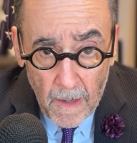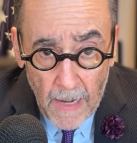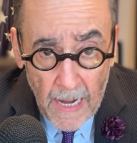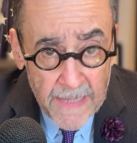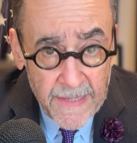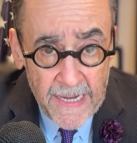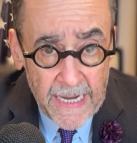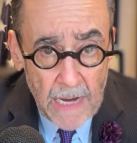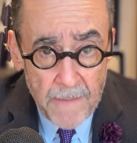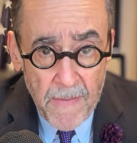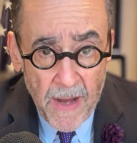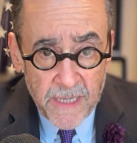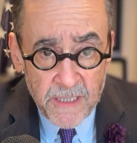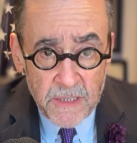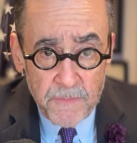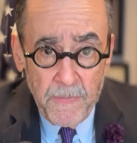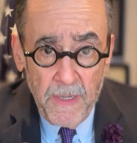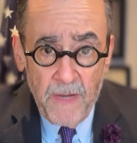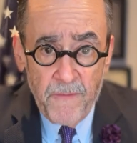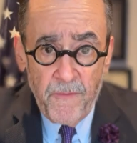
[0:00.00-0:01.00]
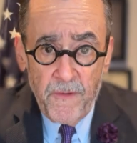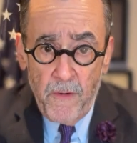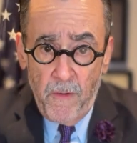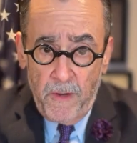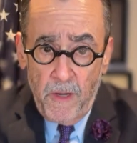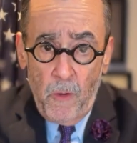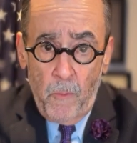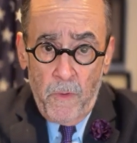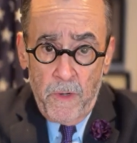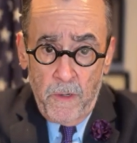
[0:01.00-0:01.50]
I think I might speak for you. I
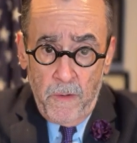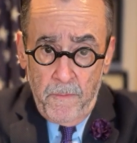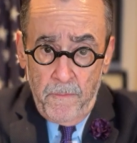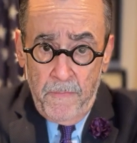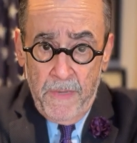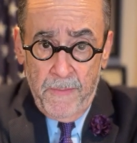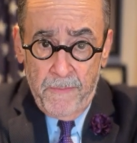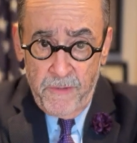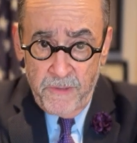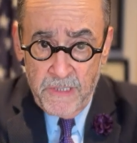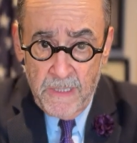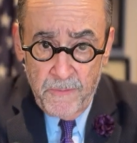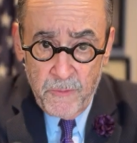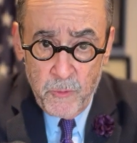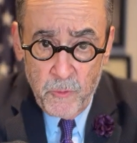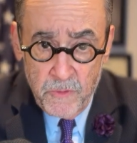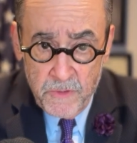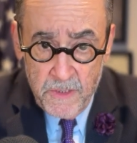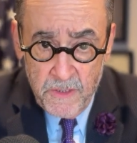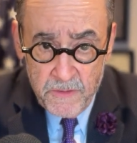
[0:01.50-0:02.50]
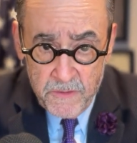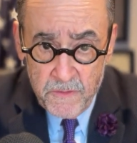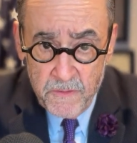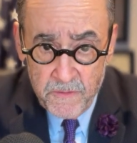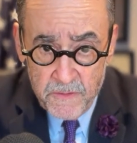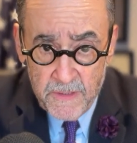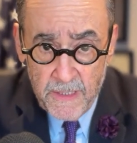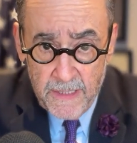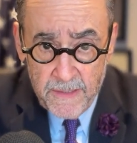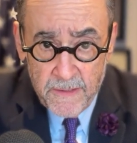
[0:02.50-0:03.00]
don't want to be presumptuous as to
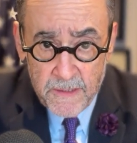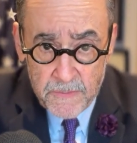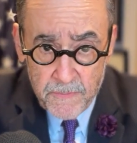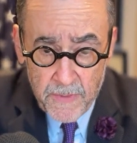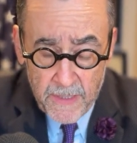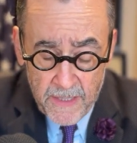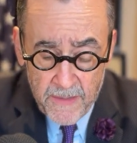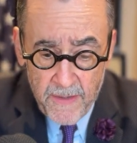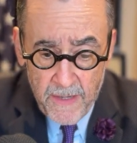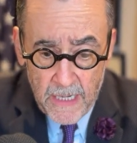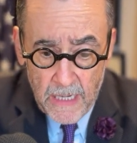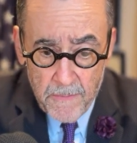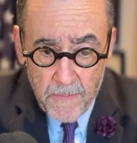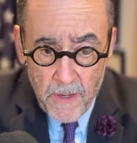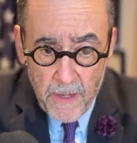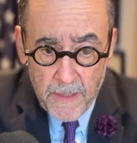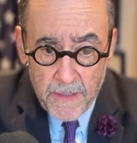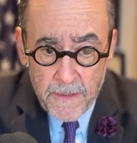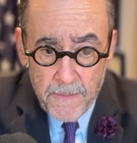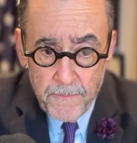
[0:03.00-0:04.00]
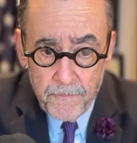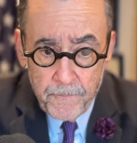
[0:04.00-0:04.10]
say this, but I think I might.